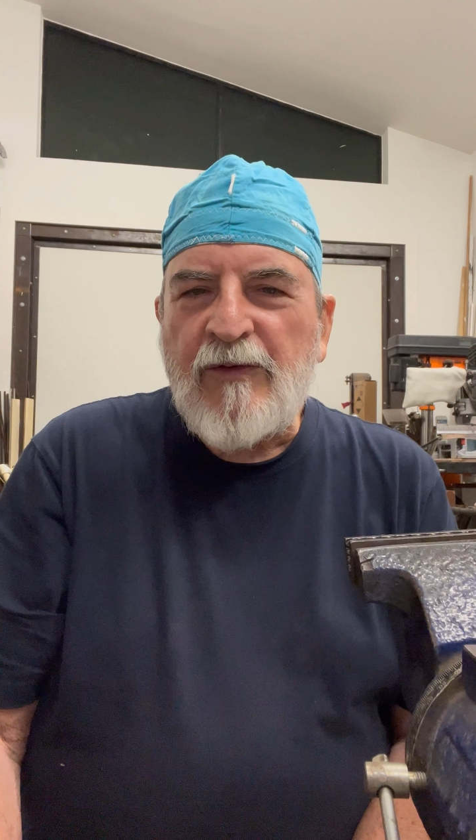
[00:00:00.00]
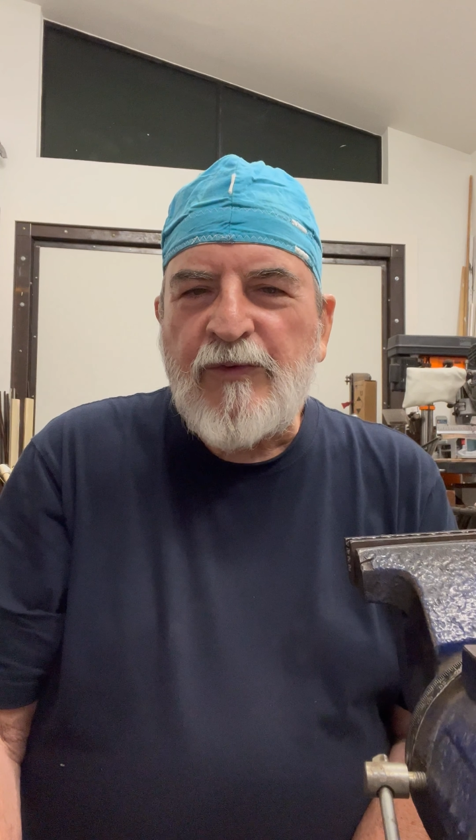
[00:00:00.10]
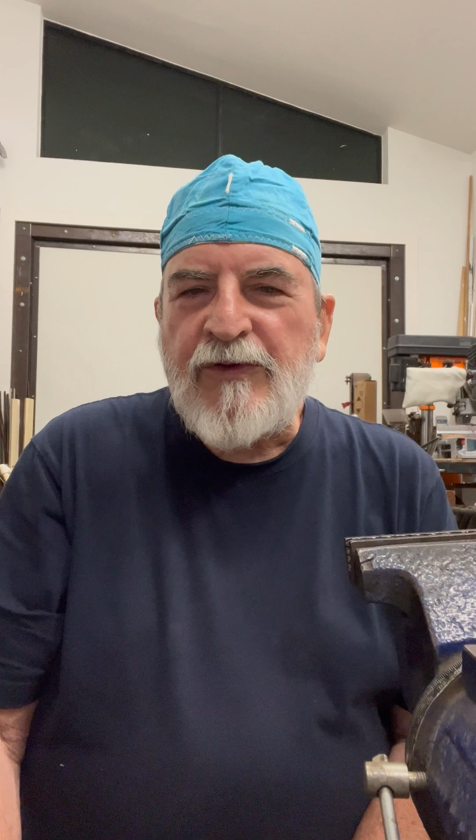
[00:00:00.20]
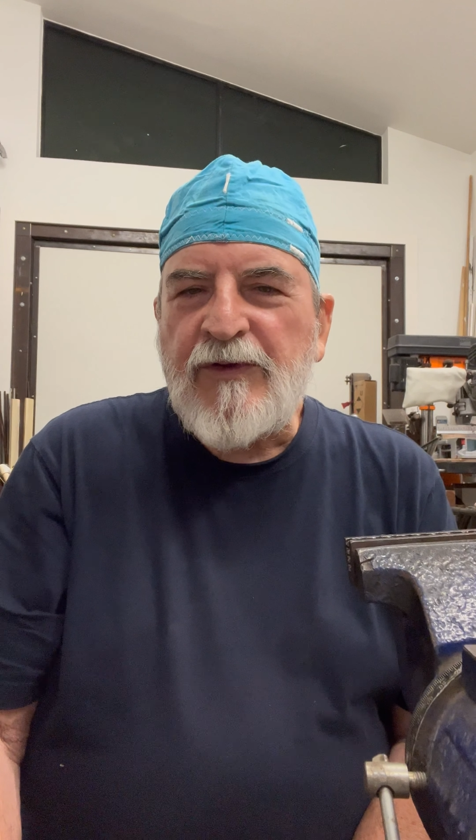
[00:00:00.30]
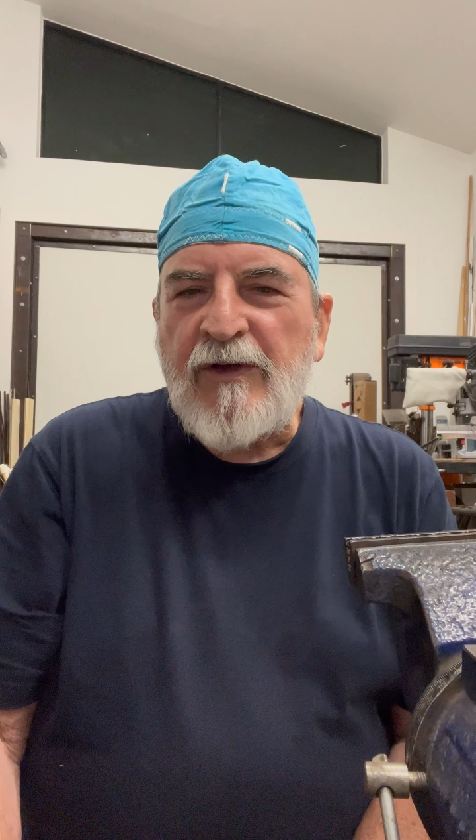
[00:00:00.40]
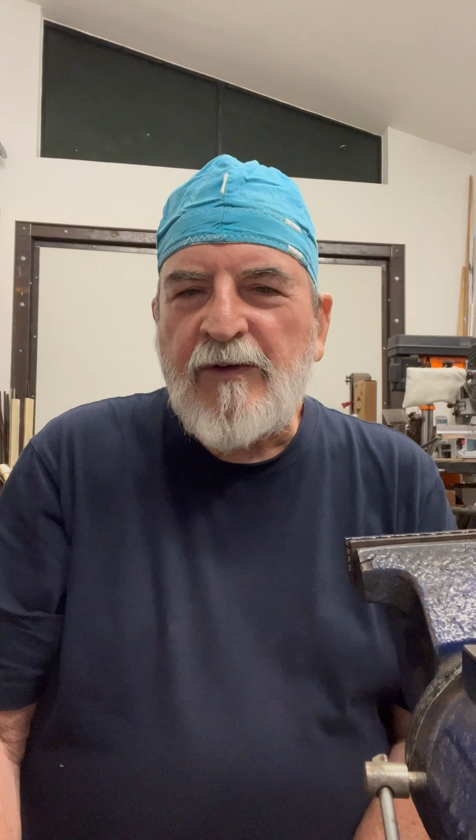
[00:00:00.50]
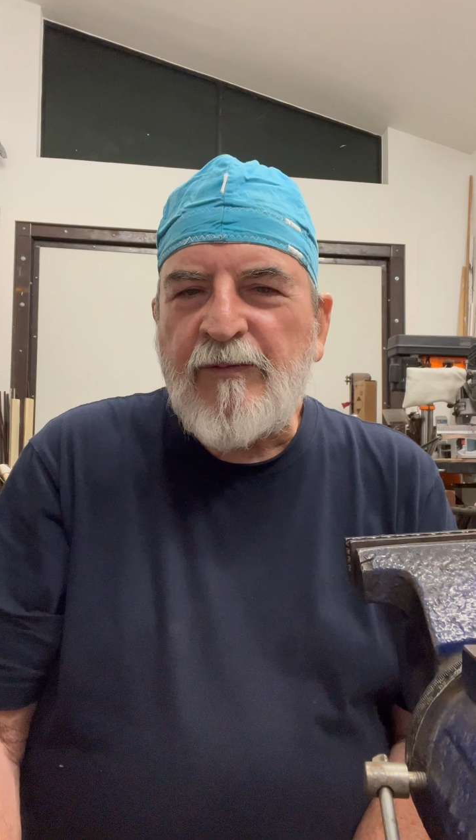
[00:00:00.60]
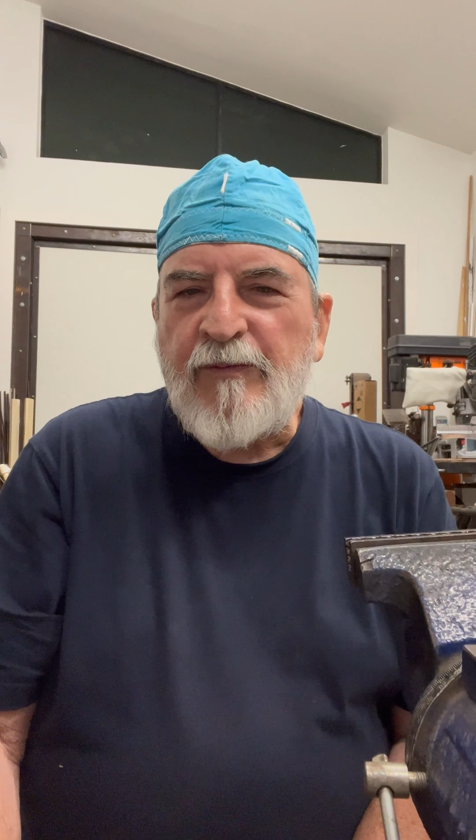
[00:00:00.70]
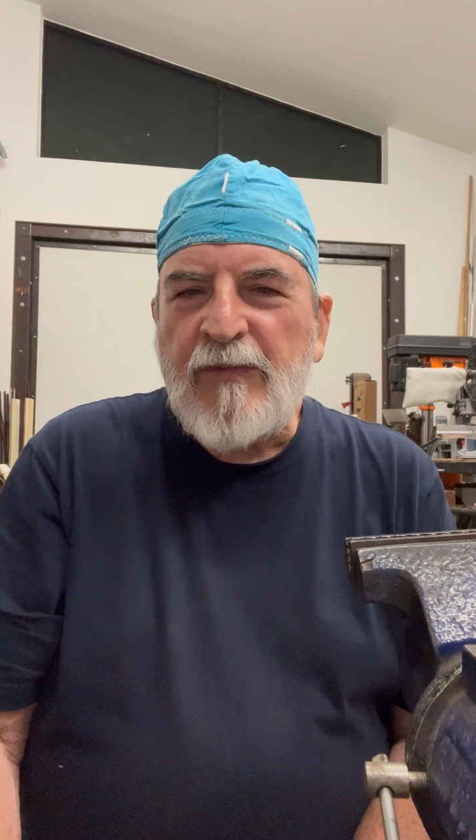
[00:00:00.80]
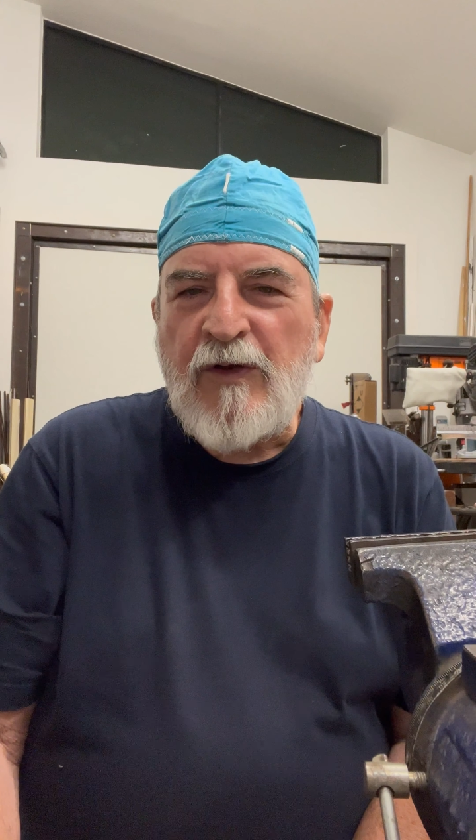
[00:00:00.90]
with
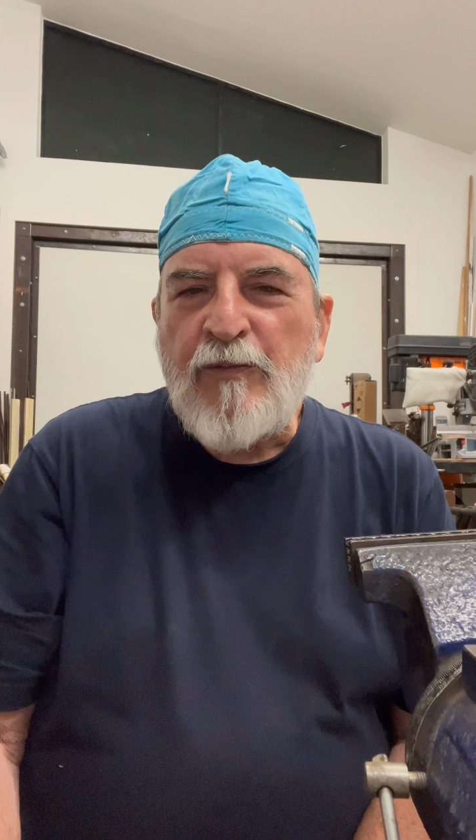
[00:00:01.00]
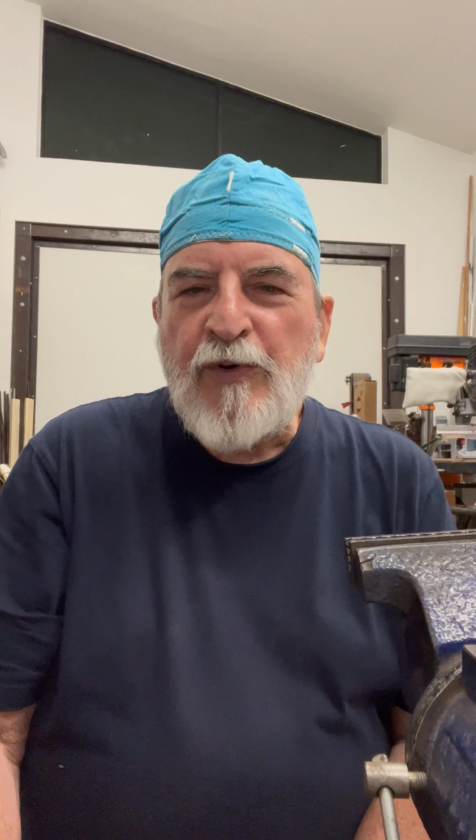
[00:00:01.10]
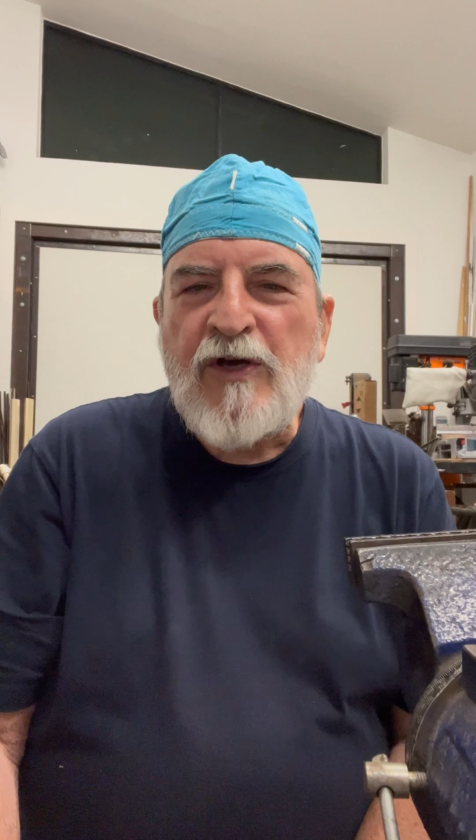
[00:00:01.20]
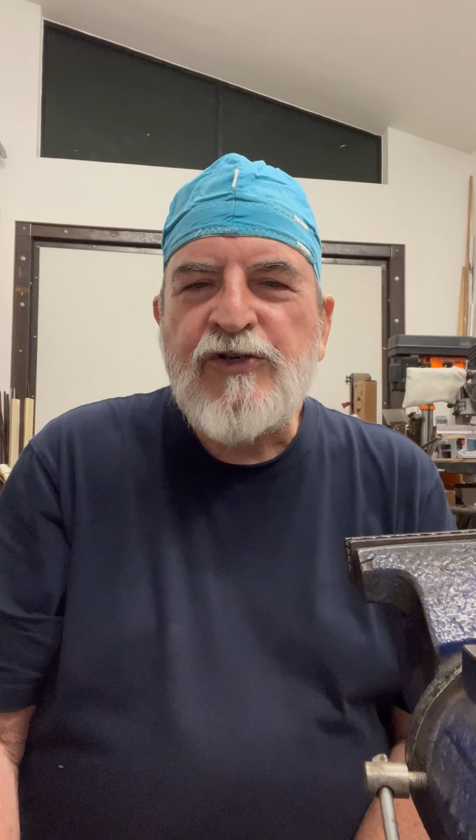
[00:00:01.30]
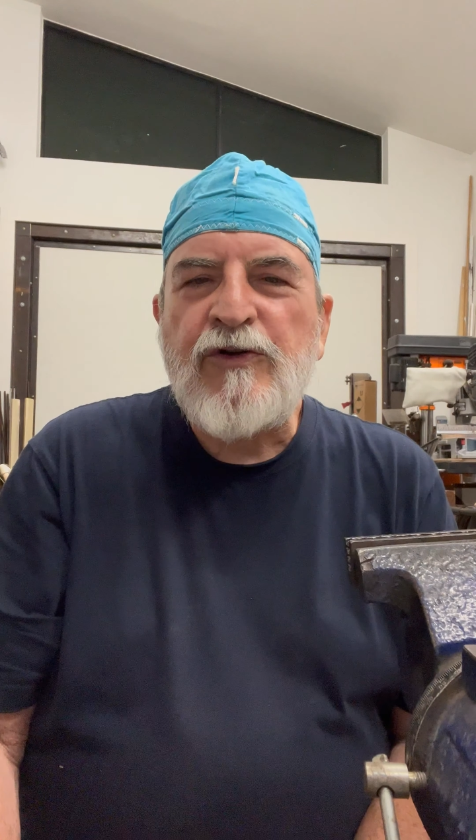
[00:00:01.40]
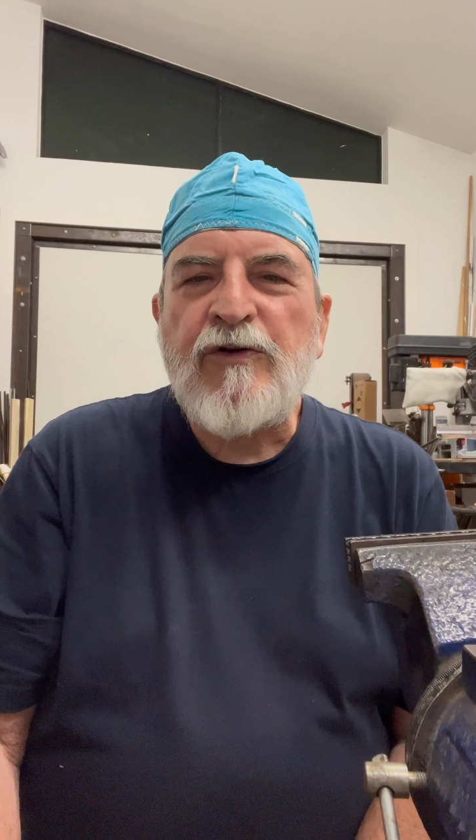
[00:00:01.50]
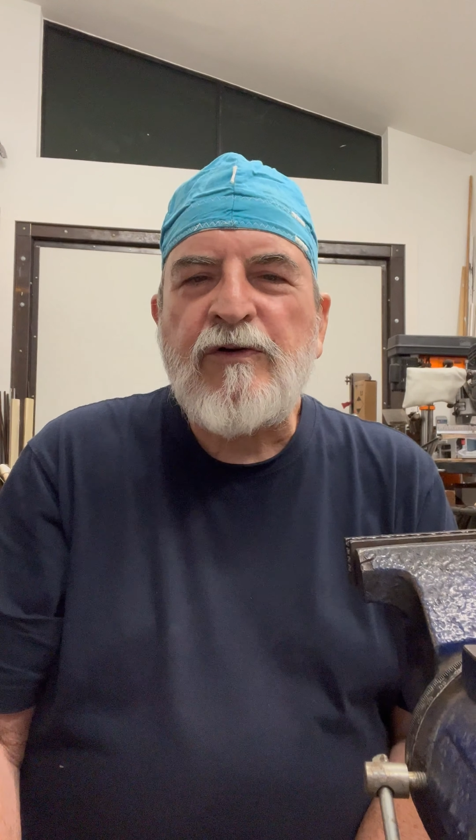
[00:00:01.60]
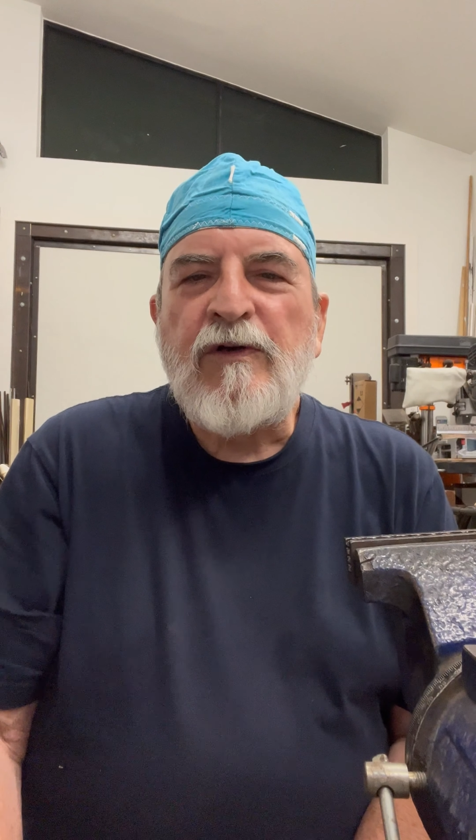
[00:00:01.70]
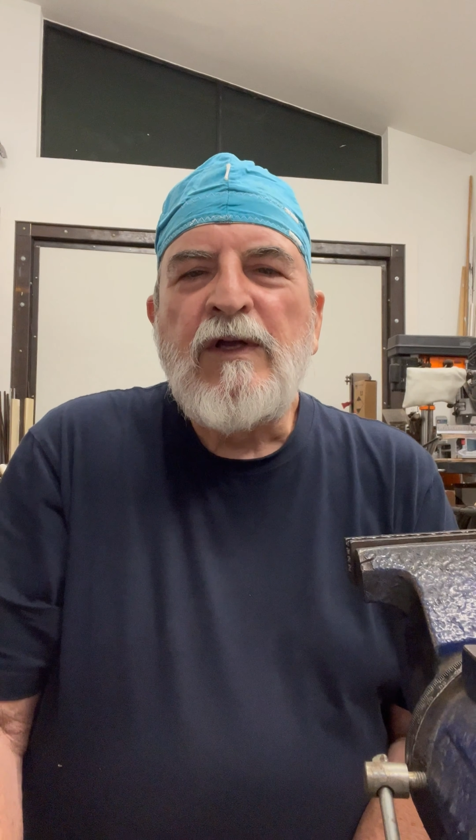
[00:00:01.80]
low pressure